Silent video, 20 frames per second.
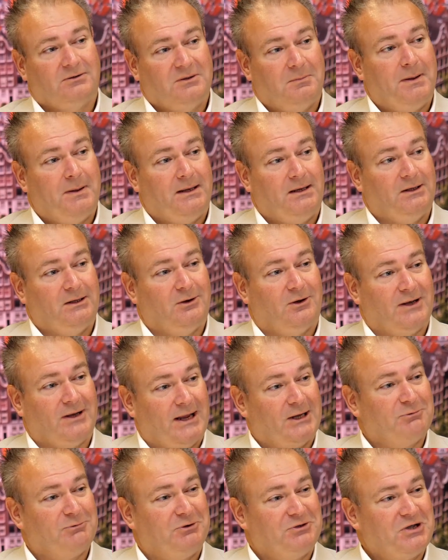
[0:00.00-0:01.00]
depending on
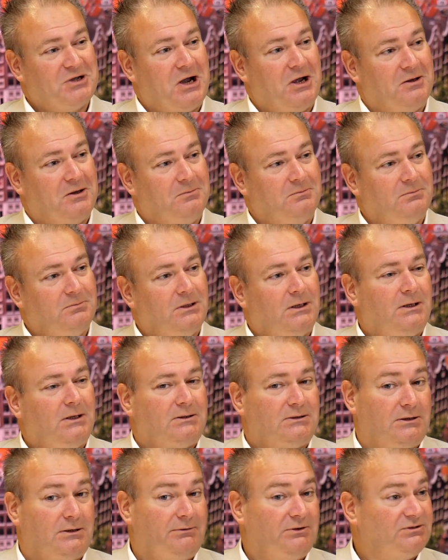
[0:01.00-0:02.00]
accurate time,
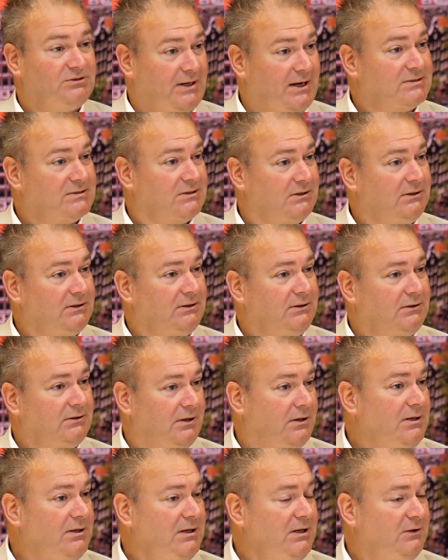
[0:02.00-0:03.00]
there is actually
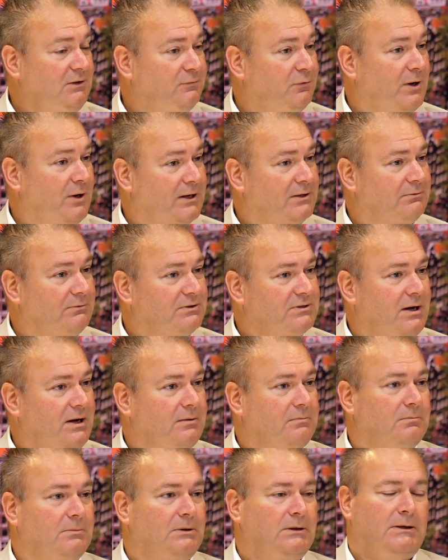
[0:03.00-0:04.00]
a need for accurate time.
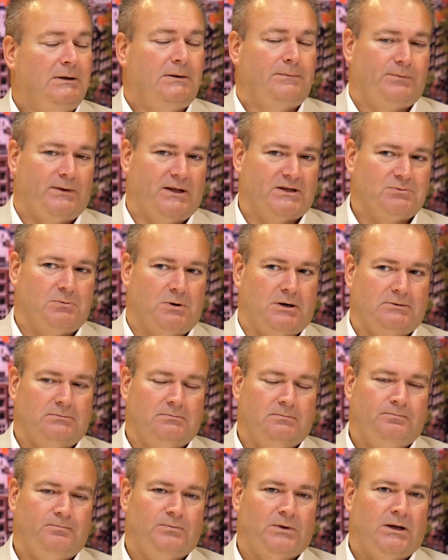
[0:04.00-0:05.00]
That's
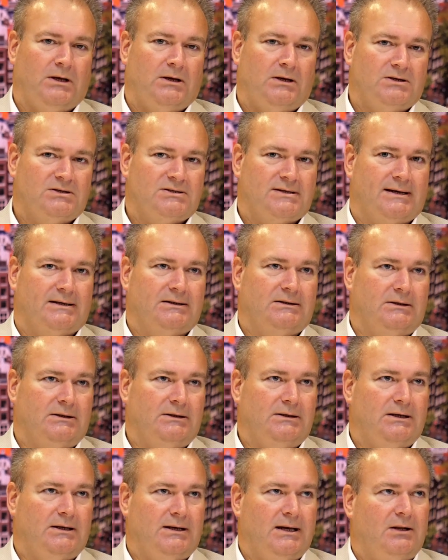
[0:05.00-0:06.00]
one.
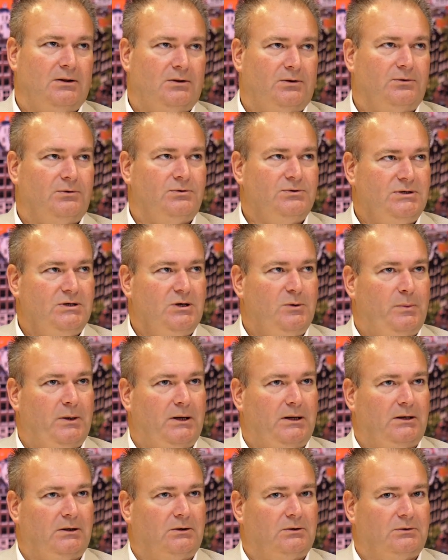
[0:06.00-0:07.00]
Secondly, again, through
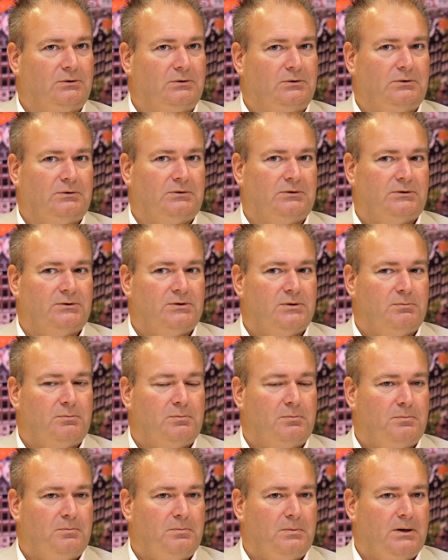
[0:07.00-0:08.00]
geopolitical
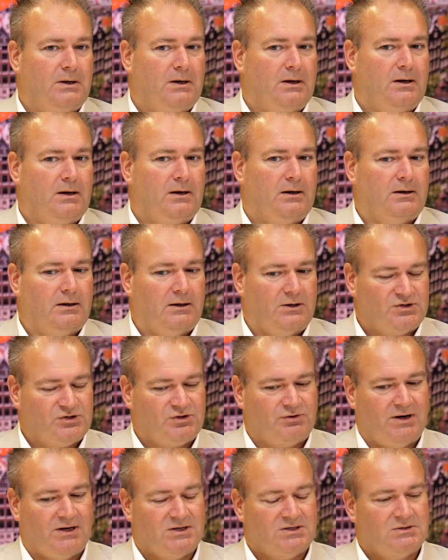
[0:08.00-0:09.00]

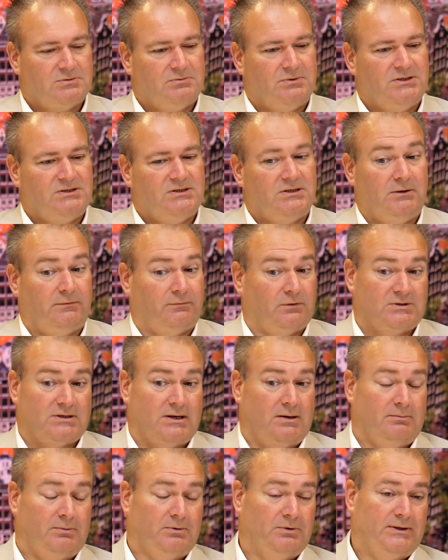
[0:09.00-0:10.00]
stress, we see, for
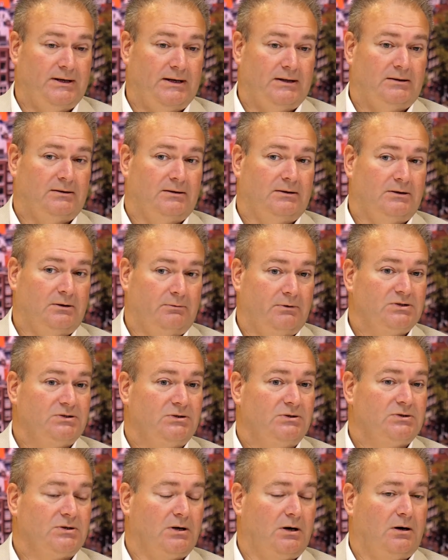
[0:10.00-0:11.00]
example, that the
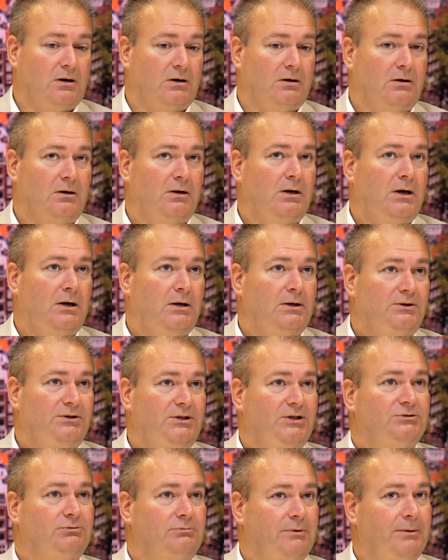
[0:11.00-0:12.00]
Russians are
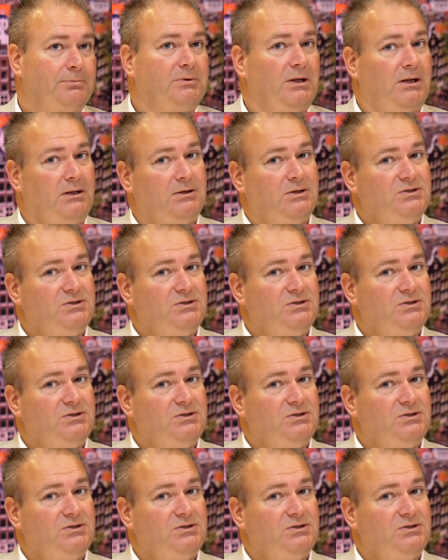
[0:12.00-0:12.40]
disrupting the